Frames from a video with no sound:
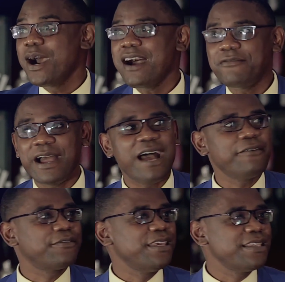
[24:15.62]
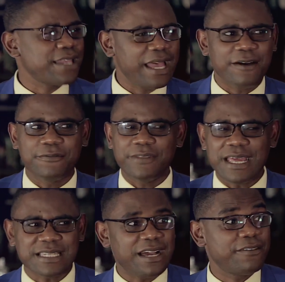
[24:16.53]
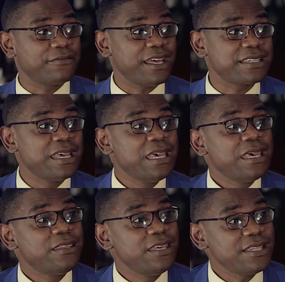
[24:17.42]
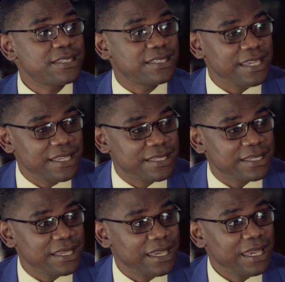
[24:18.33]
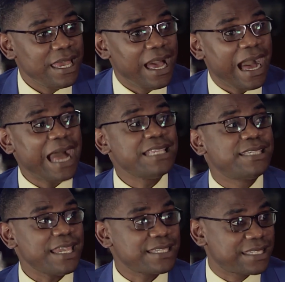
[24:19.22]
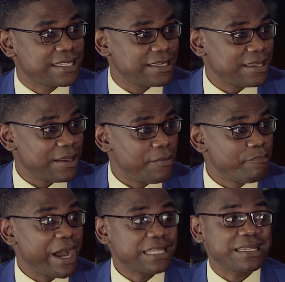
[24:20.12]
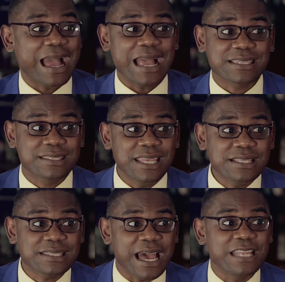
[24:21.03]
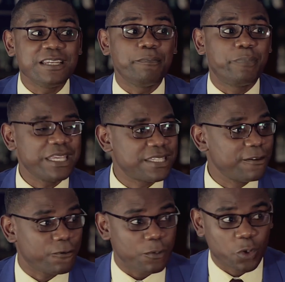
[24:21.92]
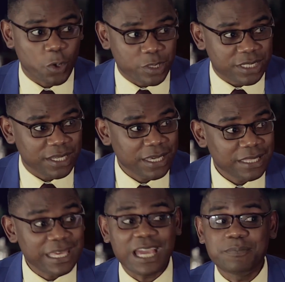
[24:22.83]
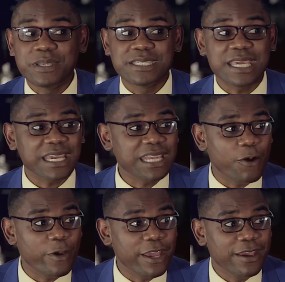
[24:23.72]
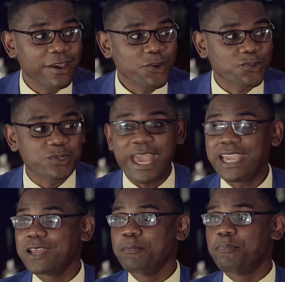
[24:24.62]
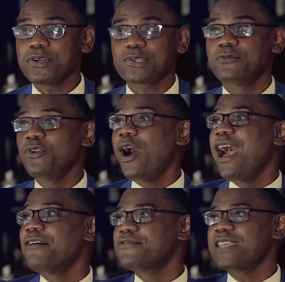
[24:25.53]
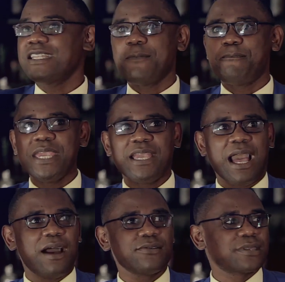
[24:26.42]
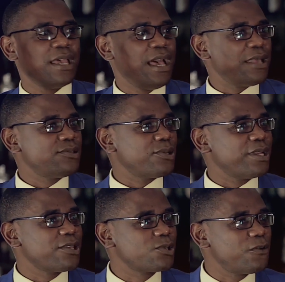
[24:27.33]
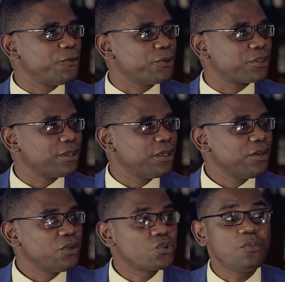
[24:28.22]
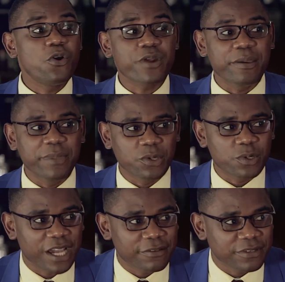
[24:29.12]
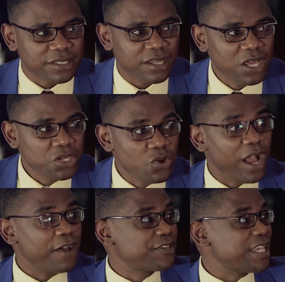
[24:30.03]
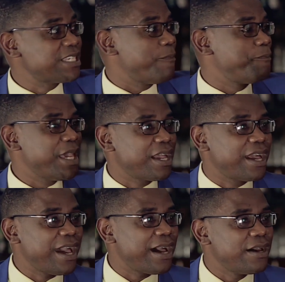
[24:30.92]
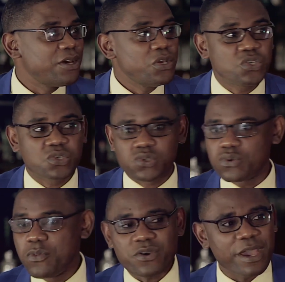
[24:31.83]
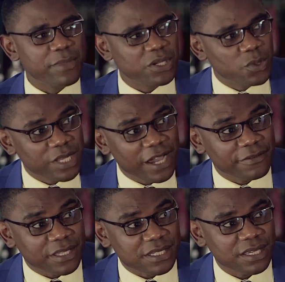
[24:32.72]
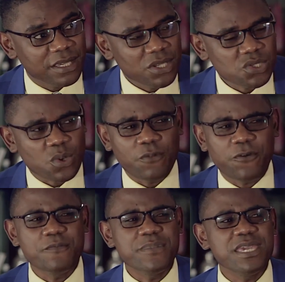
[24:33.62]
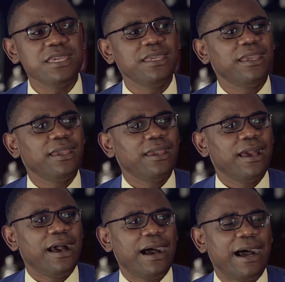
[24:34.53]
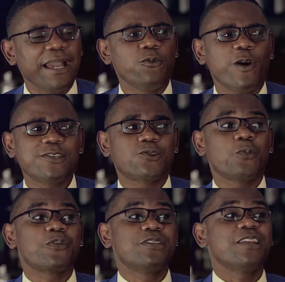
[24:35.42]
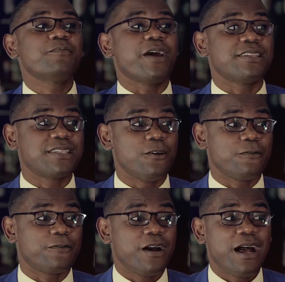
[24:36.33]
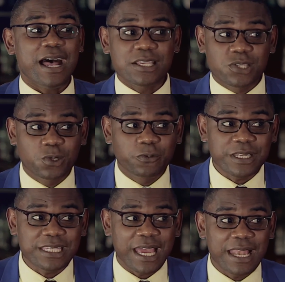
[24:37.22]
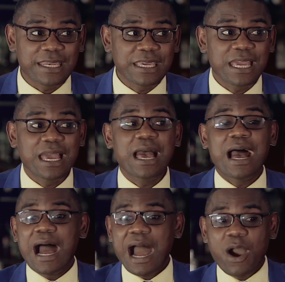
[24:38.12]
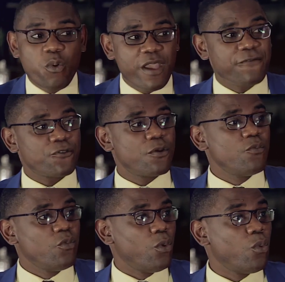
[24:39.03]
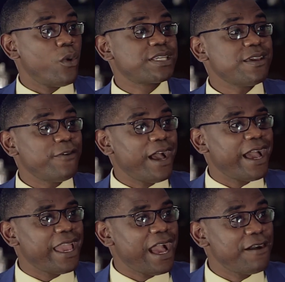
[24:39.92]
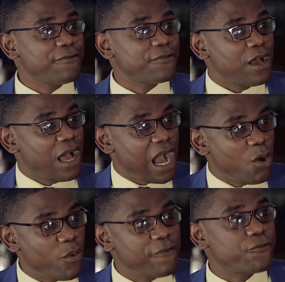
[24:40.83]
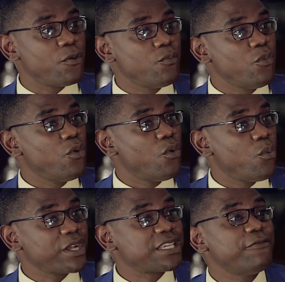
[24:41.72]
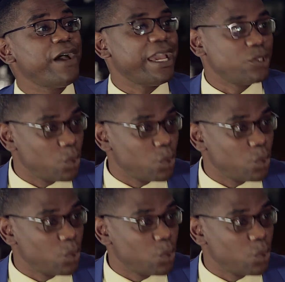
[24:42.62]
you have, I have this, I have that, I have that. These things are just but accidents and a blessing from God. They can be taken away. Today I can boast of, no, I have such a big house and so on and so forth. Tomorrow I may not have it. No, I have such a big car. Tomorrow I may not have it. So for me, I want to present myself as Chilufya Tayali, away from whatever I have, away from whatever I